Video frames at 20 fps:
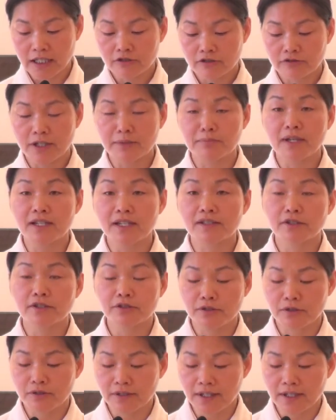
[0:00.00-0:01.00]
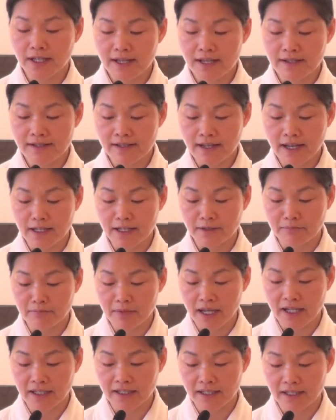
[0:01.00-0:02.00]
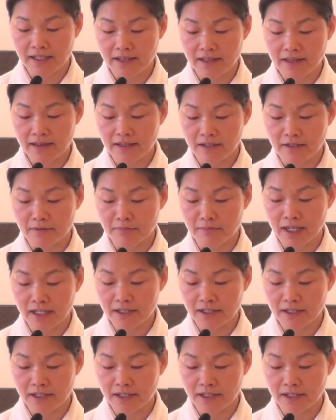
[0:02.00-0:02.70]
Grandmaster Sotaesan made it the